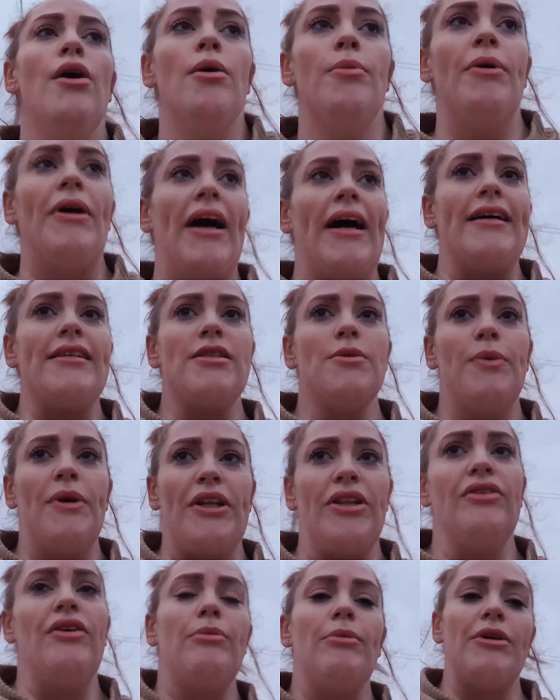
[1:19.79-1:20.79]
But he has to
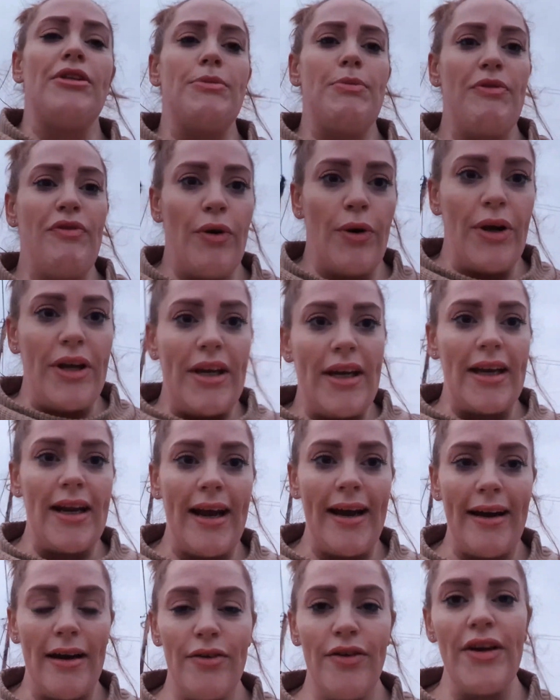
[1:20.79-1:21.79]
wait 3 months before he can
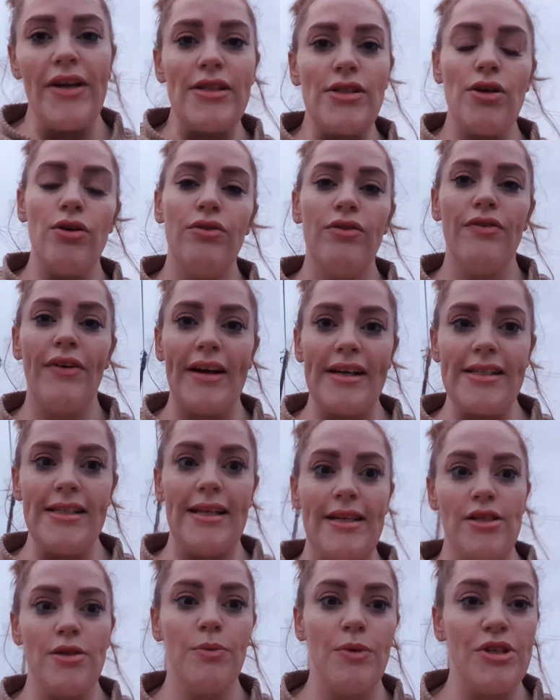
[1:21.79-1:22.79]
have his COVID
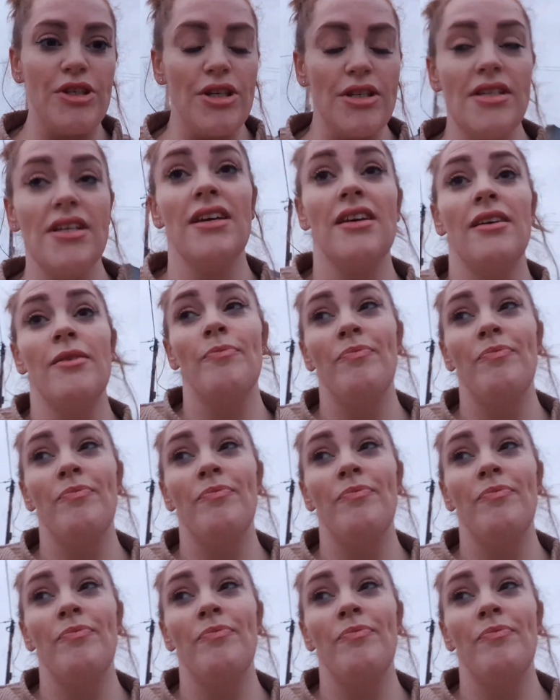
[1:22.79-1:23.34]
vaccination, which is